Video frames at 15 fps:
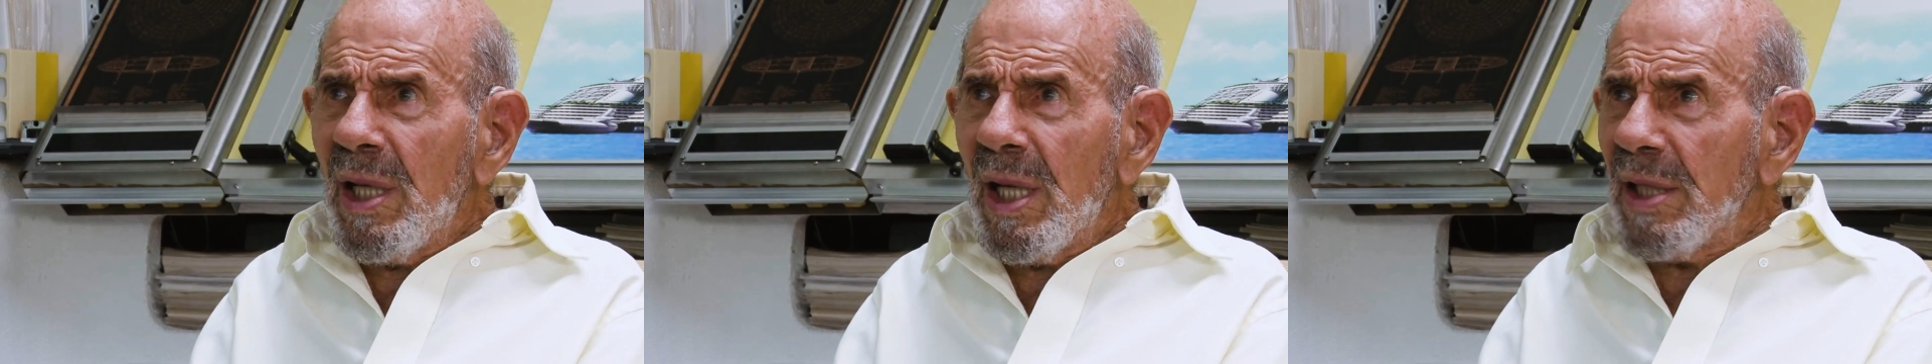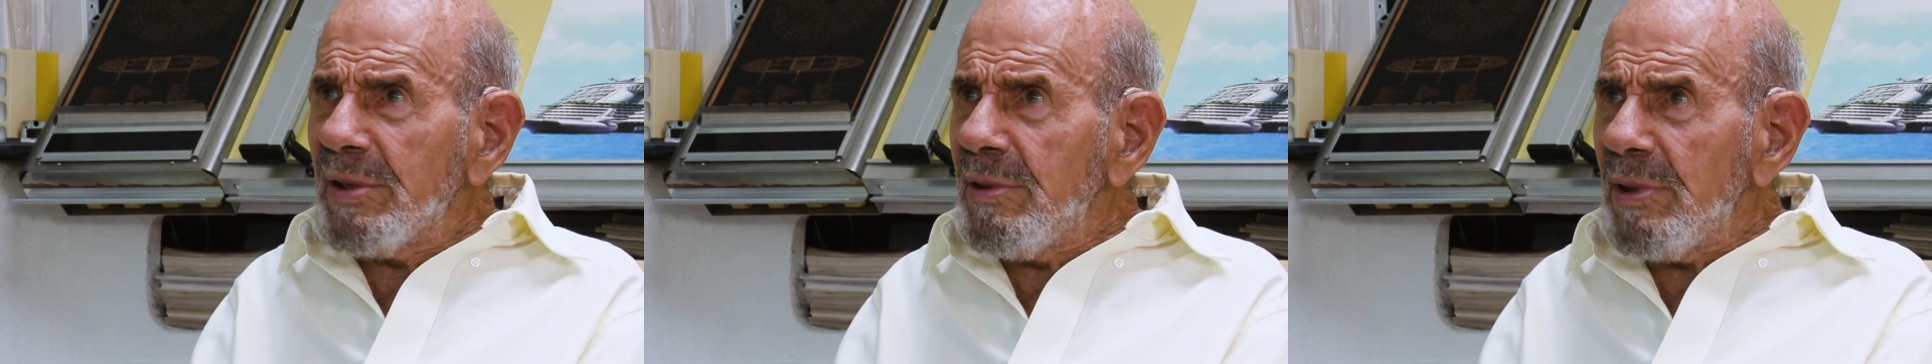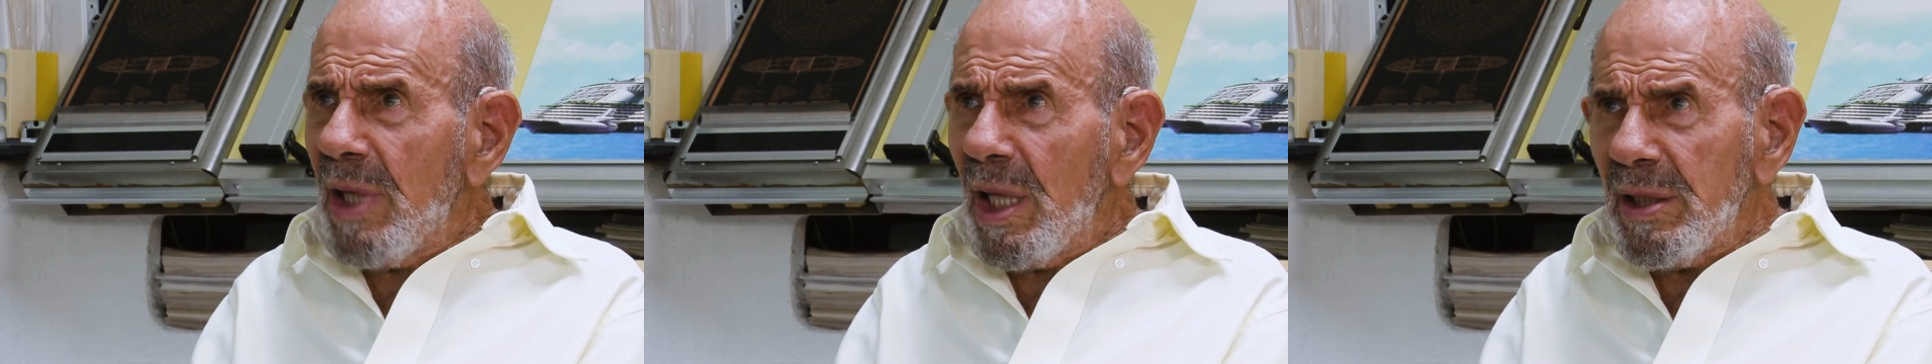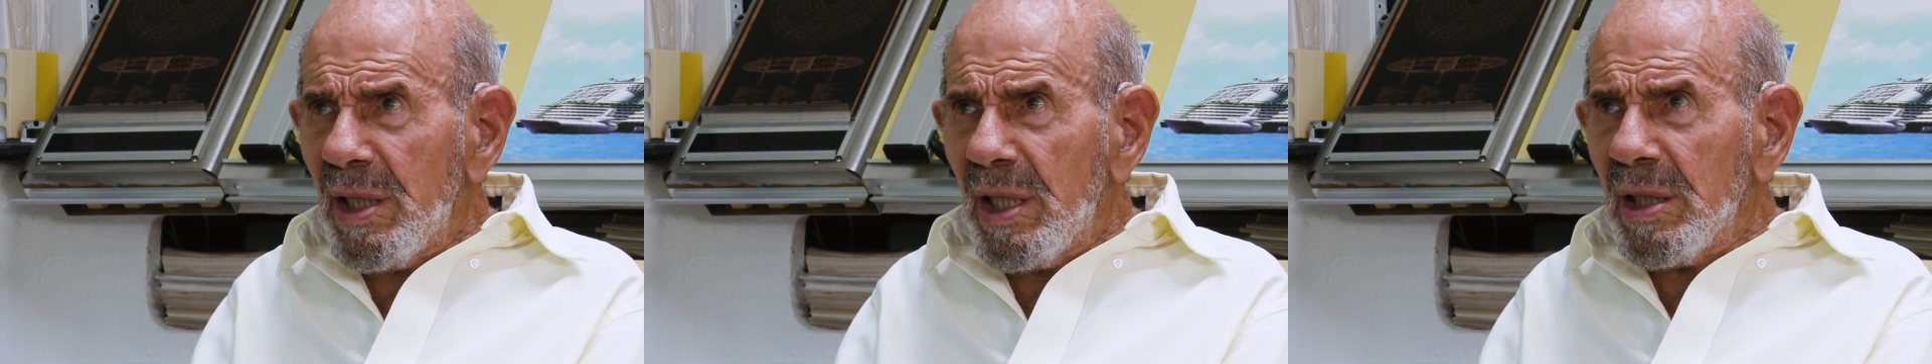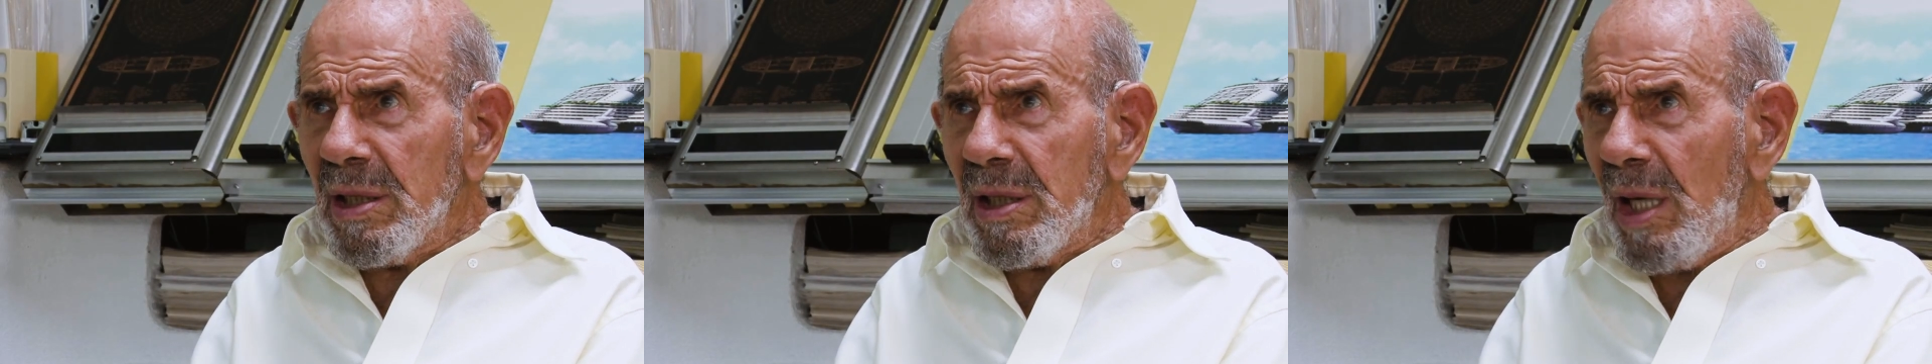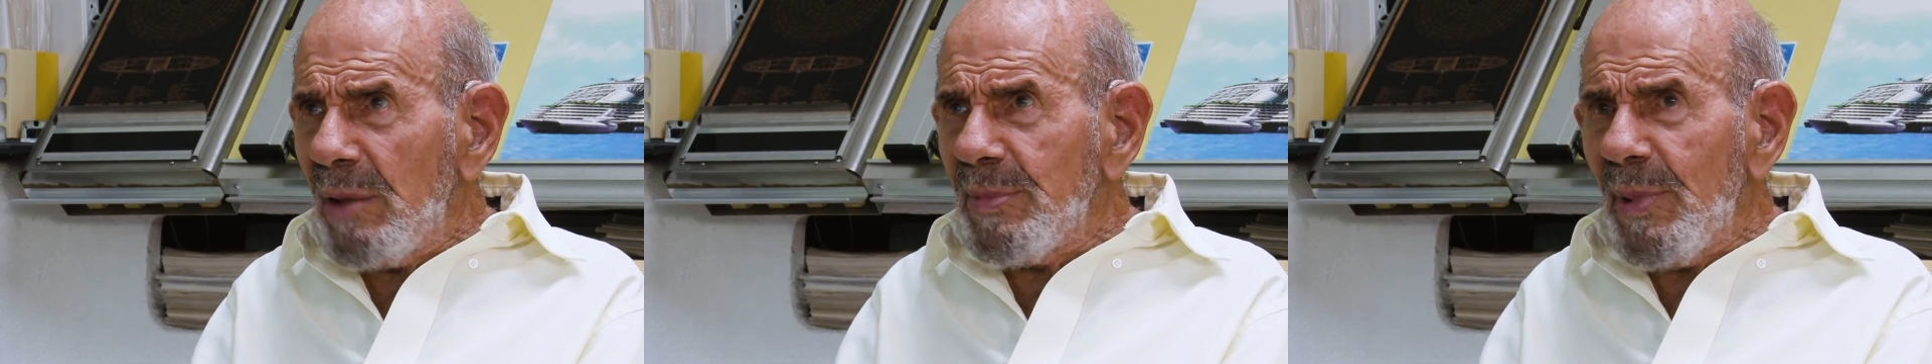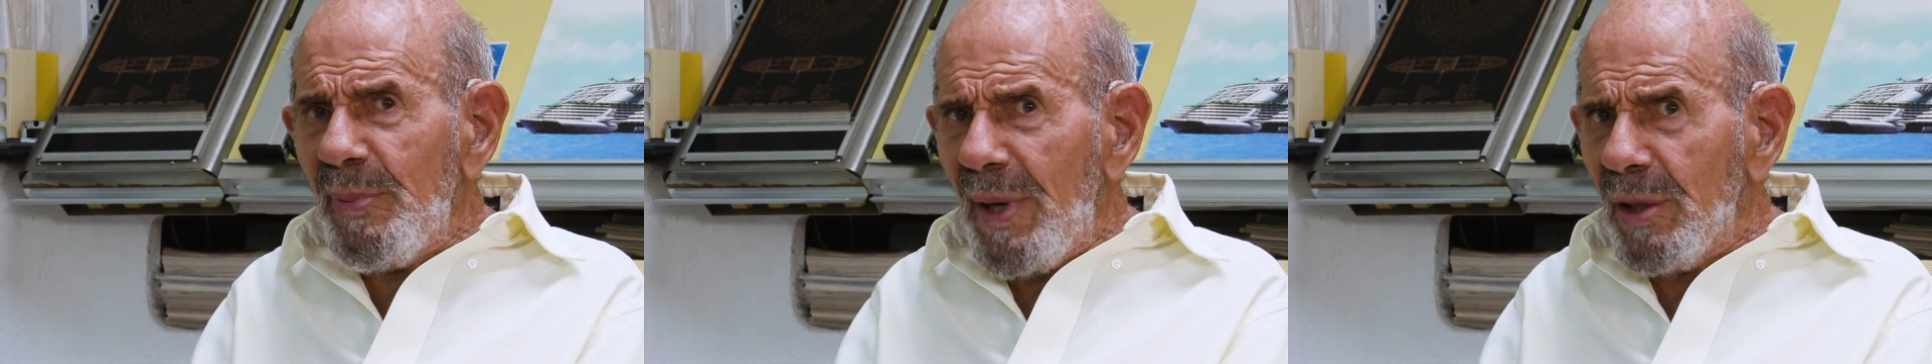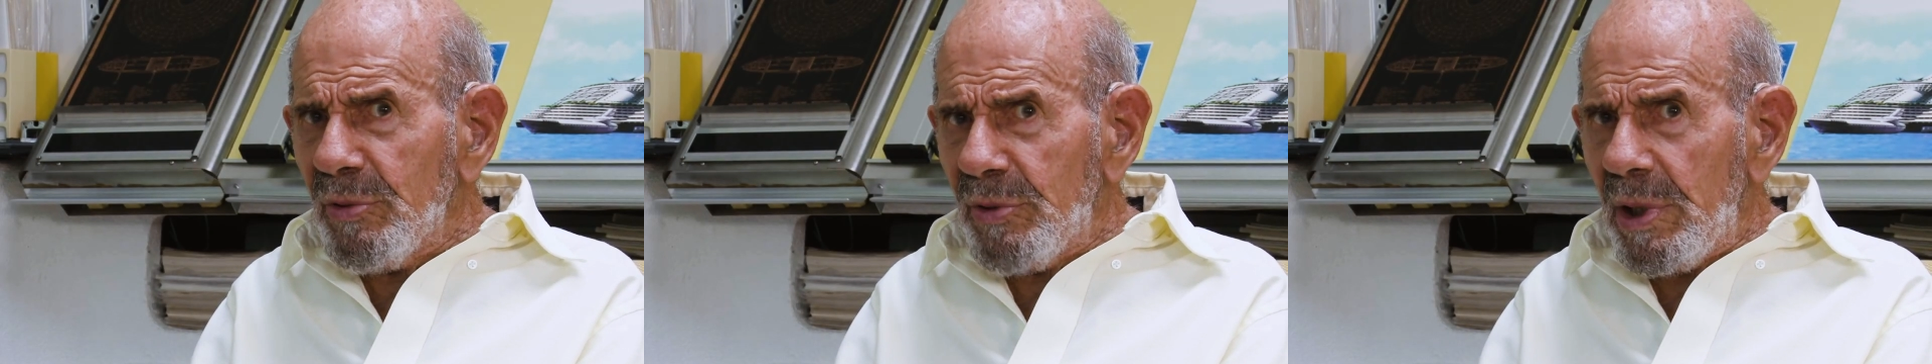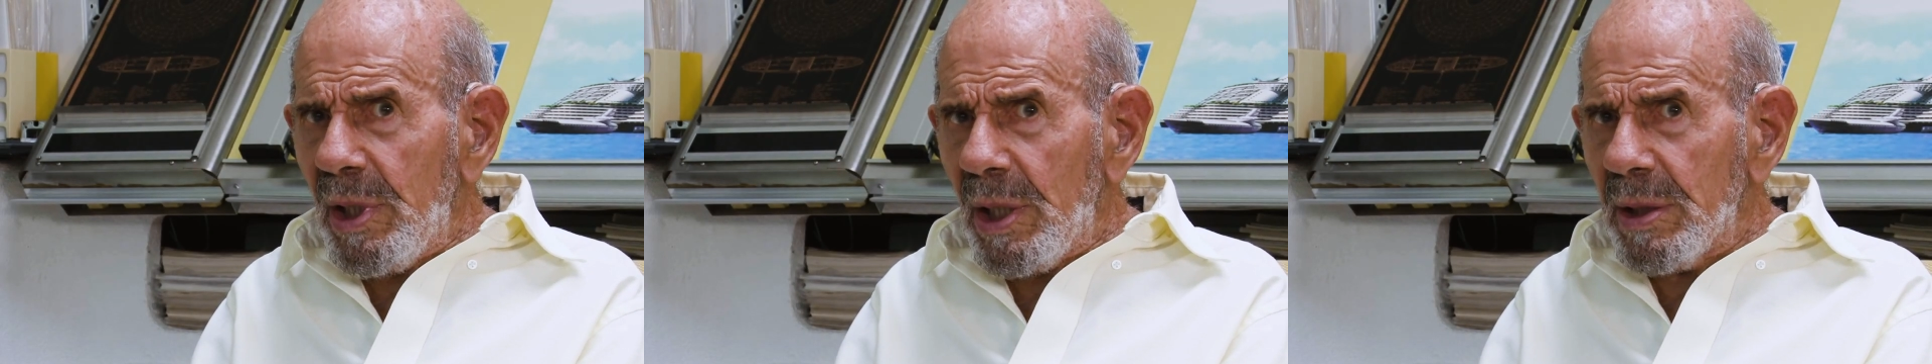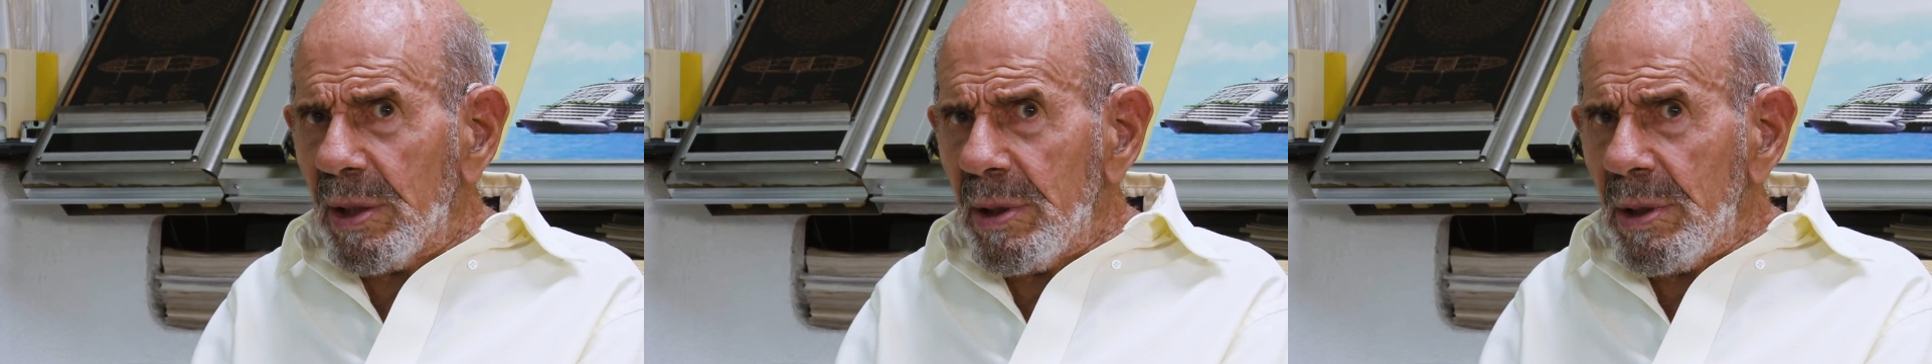has not come about
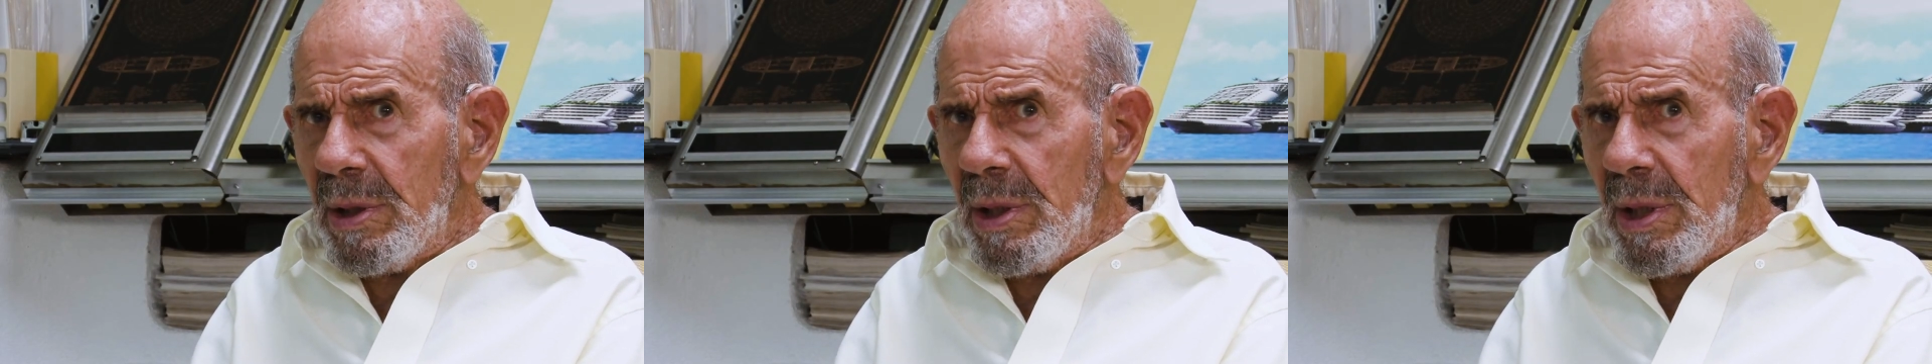yet.